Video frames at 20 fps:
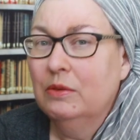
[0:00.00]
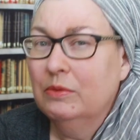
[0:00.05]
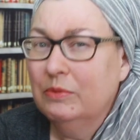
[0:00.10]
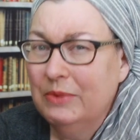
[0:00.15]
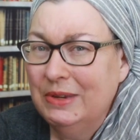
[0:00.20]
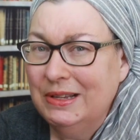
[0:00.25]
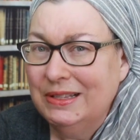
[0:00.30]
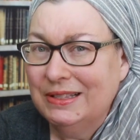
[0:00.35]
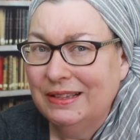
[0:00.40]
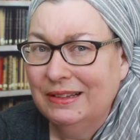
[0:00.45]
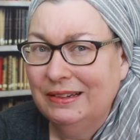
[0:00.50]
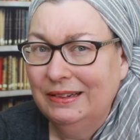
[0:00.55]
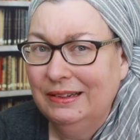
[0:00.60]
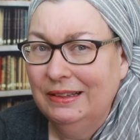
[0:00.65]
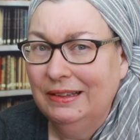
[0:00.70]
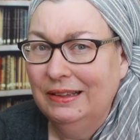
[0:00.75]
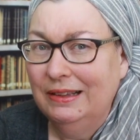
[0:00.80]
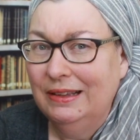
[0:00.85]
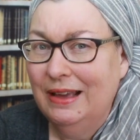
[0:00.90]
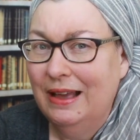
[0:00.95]

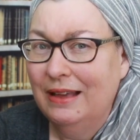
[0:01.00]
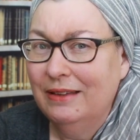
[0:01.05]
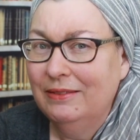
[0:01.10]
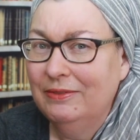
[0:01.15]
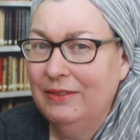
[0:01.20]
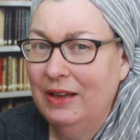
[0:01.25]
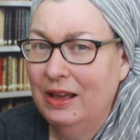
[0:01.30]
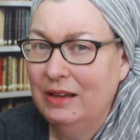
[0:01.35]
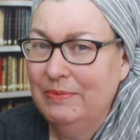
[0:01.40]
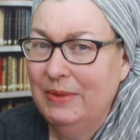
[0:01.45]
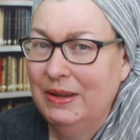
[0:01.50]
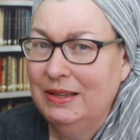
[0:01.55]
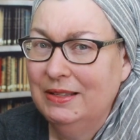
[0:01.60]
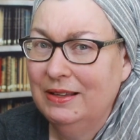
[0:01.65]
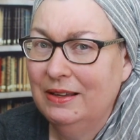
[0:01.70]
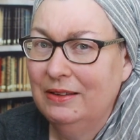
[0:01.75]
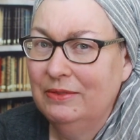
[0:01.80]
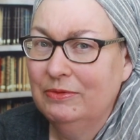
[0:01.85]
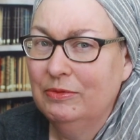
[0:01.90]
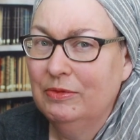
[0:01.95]
Recently, I found
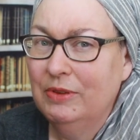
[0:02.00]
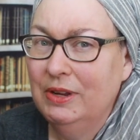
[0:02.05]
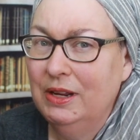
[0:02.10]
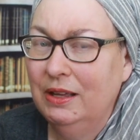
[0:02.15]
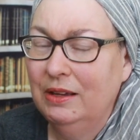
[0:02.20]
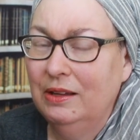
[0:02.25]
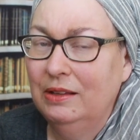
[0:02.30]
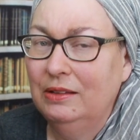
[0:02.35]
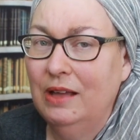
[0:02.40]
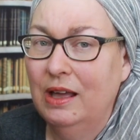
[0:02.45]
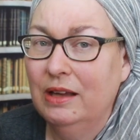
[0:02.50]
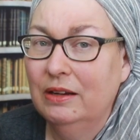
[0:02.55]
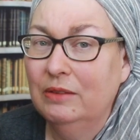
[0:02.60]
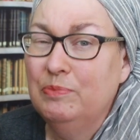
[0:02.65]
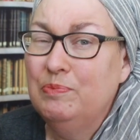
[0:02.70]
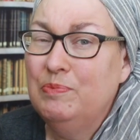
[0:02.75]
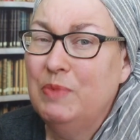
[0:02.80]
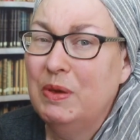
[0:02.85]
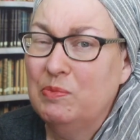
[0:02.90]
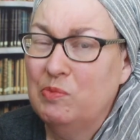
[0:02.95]
myself reading a lot
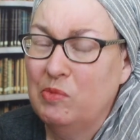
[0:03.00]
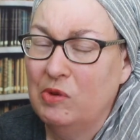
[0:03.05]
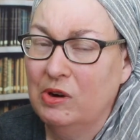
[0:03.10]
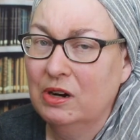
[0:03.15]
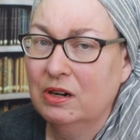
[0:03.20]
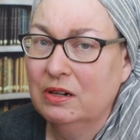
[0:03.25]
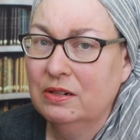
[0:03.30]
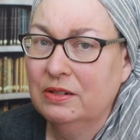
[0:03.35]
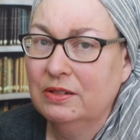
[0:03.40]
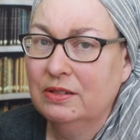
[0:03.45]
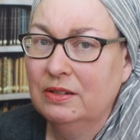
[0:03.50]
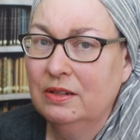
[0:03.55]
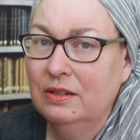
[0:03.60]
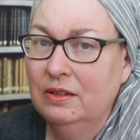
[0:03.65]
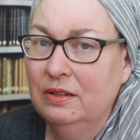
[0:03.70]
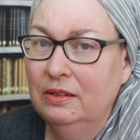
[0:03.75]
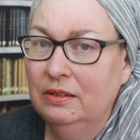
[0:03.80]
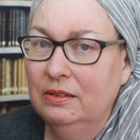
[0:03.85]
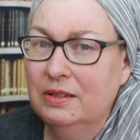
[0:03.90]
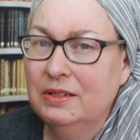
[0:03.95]
of memoirs,
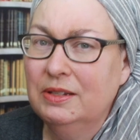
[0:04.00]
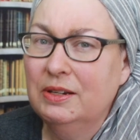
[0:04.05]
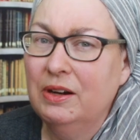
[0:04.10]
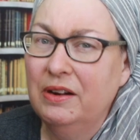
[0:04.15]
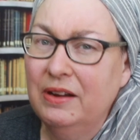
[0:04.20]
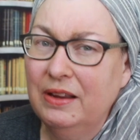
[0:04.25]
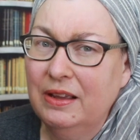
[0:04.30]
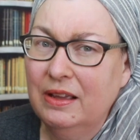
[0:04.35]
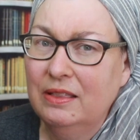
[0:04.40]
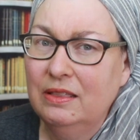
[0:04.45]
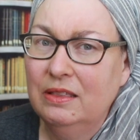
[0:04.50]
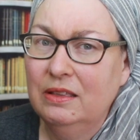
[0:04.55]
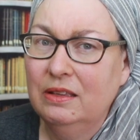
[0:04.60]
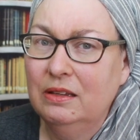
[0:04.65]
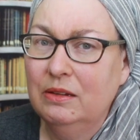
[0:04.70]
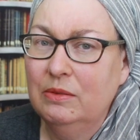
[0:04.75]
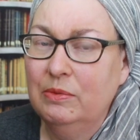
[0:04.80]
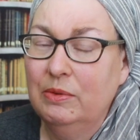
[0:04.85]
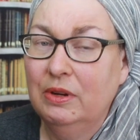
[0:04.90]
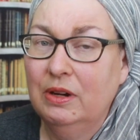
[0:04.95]
starting, I
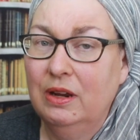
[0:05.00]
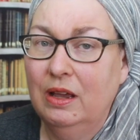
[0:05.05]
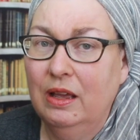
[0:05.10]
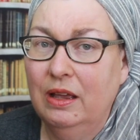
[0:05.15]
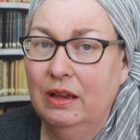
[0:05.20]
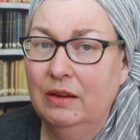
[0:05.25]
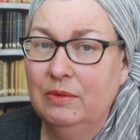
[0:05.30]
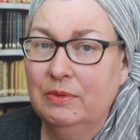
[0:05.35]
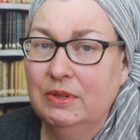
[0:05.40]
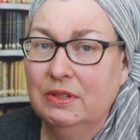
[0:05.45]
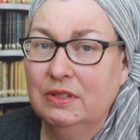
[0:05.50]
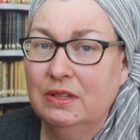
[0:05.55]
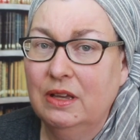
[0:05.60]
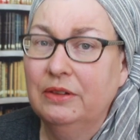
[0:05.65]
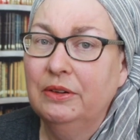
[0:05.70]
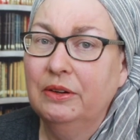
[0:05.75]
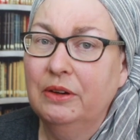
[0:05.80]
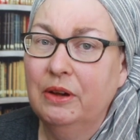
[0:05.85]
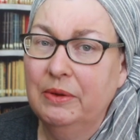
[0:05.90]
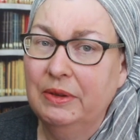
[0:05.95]
think, when I was
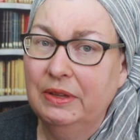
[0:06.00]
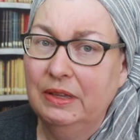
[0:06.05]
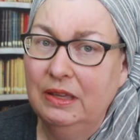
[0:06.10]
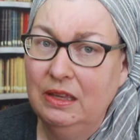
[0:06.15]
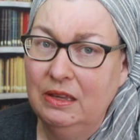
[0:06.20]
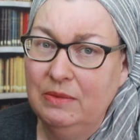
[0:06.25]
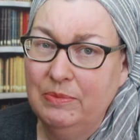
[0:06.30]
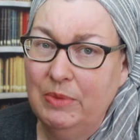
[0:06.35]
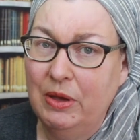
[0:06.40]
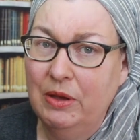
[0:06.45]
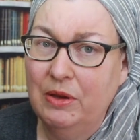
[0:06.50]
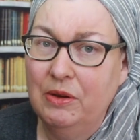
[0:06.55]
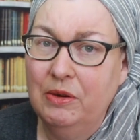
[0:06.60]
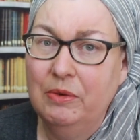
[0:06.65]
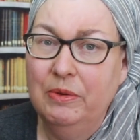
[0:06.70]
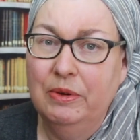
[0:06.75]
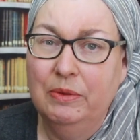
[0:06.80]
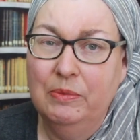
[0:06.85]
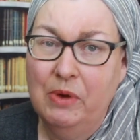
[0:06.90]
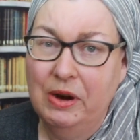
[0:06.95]
undergoing
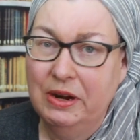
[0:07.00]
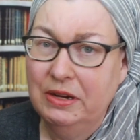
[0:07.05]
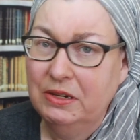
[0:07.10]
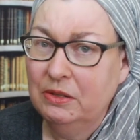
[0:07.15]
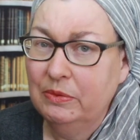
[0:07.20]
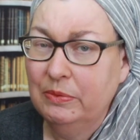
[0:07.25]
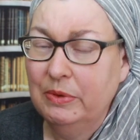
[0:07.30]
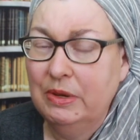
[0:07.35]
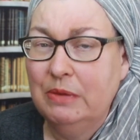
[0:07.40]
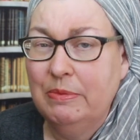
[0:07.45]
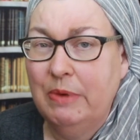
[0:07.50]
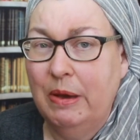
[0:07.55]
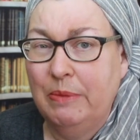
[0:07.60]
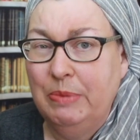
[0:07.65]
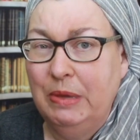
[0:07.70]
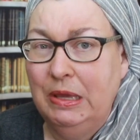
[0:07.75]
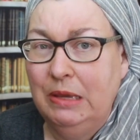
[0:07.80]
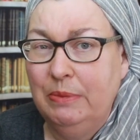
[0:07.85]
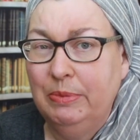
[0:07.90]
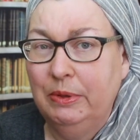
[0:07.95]
chemo and wanted to read
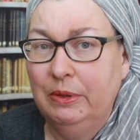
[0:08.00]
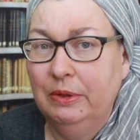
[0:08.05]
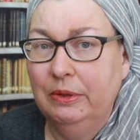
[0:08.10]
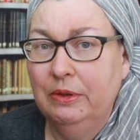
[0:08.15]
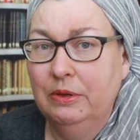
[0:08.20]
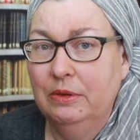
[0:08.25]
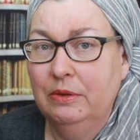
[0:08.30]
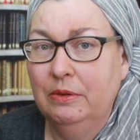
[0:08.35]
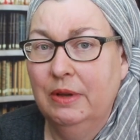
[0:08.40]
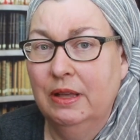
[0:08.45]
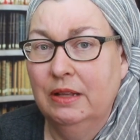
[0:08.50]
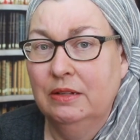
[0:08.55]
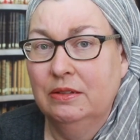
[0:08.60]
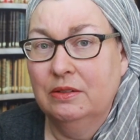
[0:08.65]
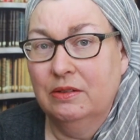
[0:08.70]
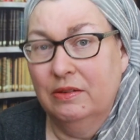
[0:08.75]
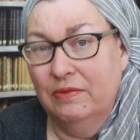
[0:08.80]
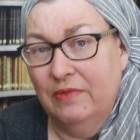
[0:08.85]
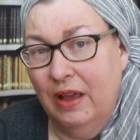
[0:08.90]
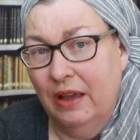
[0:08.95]
about people who had
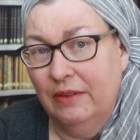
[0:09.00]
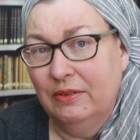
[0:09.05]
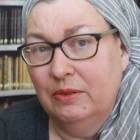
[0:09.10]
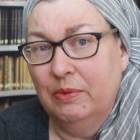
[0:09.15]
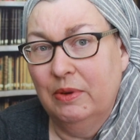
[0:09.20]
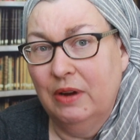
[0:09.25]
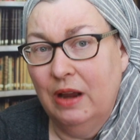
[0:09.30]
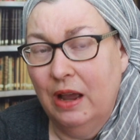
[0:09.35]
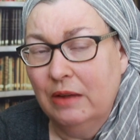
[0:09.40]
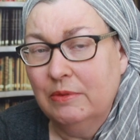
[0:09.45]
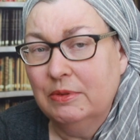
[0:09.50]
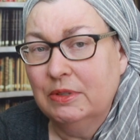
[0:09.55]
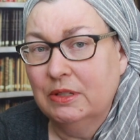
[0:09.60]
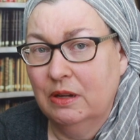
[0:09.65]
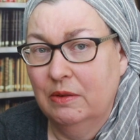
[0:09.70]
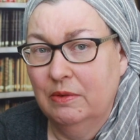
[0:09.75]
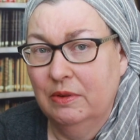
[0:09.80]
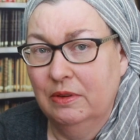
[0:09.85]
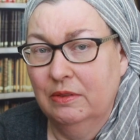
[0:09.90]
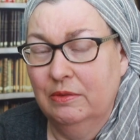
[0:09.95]
survived what I was
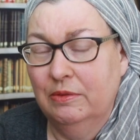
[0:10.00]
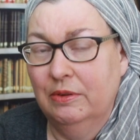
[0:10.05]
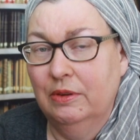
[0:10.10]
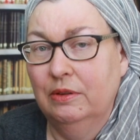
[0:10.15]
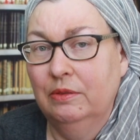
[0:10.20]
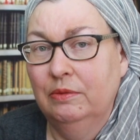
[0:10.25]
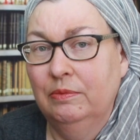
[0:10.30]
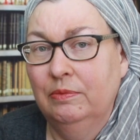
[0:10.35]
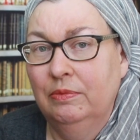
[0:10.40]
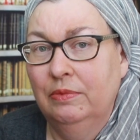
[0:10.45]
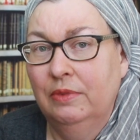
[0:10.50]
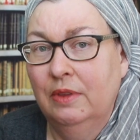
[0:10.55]
going through,